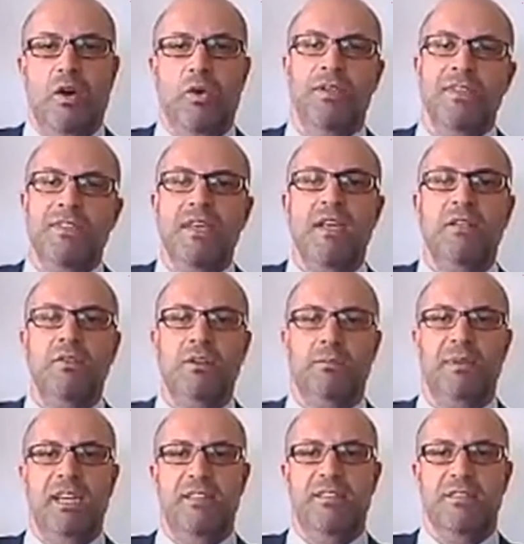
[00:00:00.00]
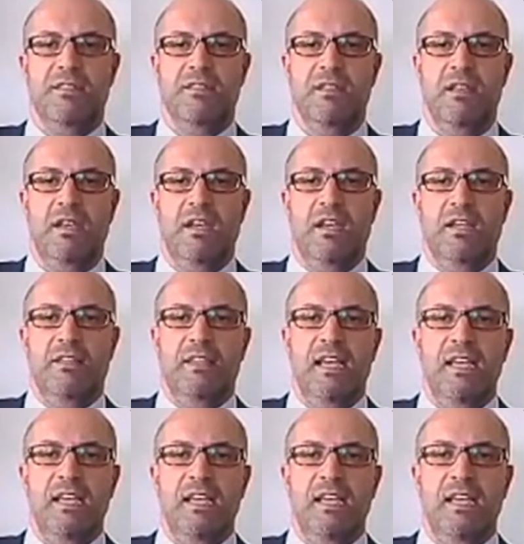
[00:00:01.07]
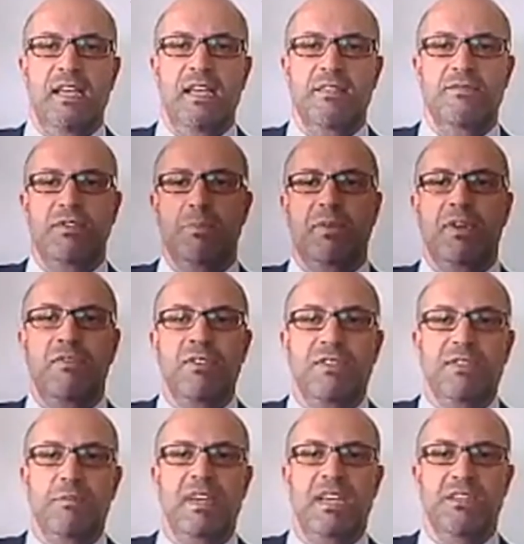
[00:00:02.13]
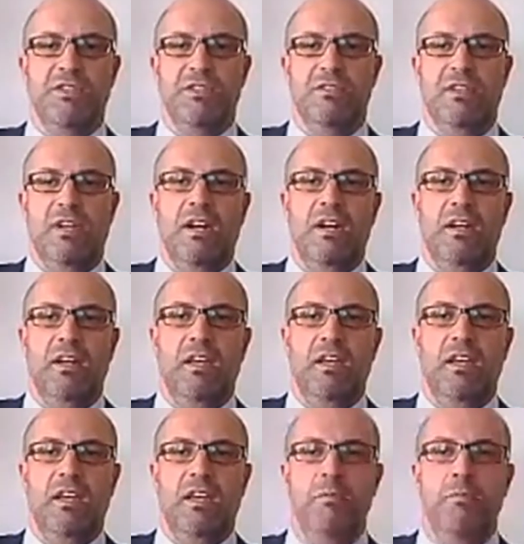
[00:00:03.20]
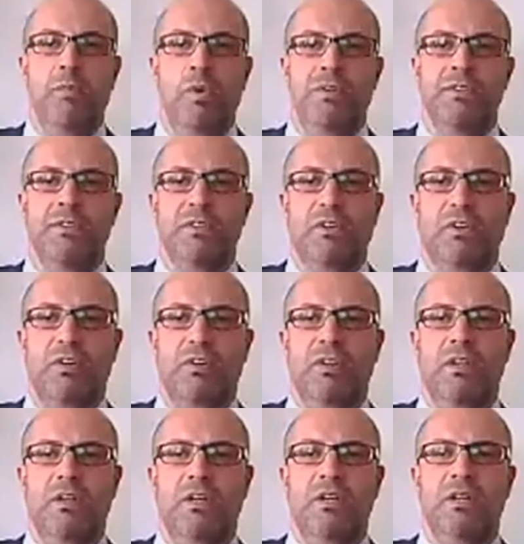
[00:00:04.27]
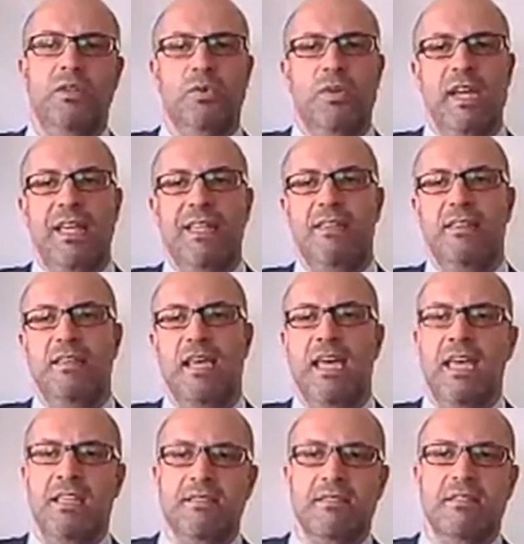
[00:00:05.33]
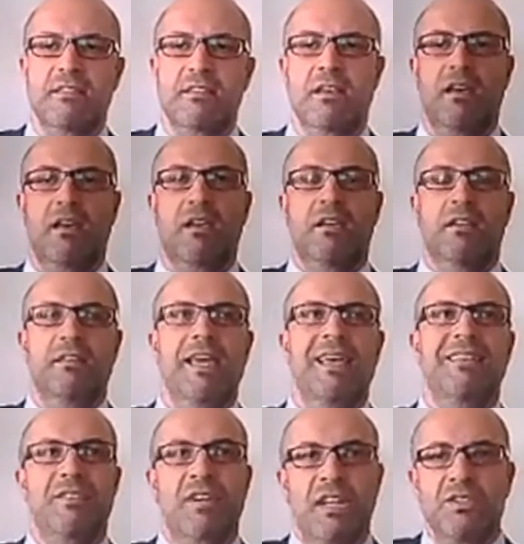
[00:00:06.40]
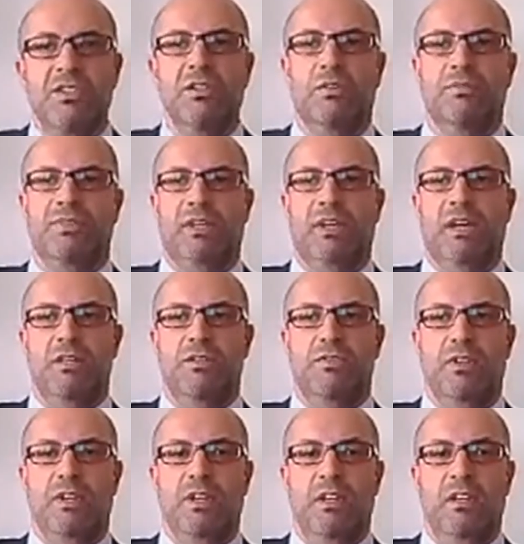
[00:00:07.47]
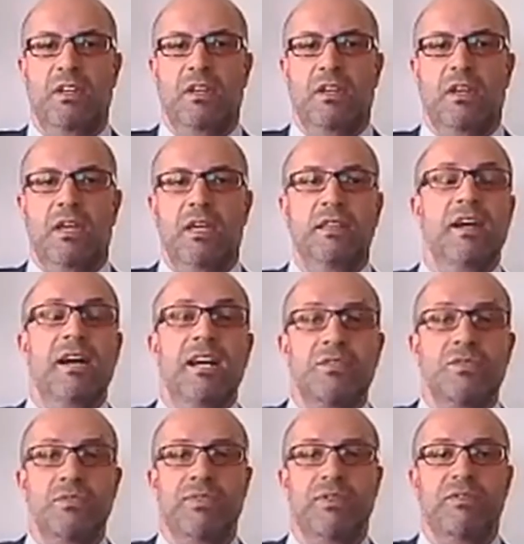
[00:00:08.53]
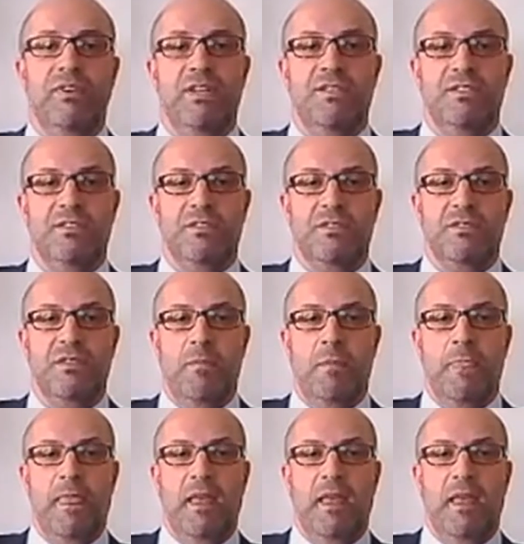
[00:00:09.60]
on a sectoral basis that that we previously mentioned are uh, important uh, to enhance the attraction of the country in the eyes of investors.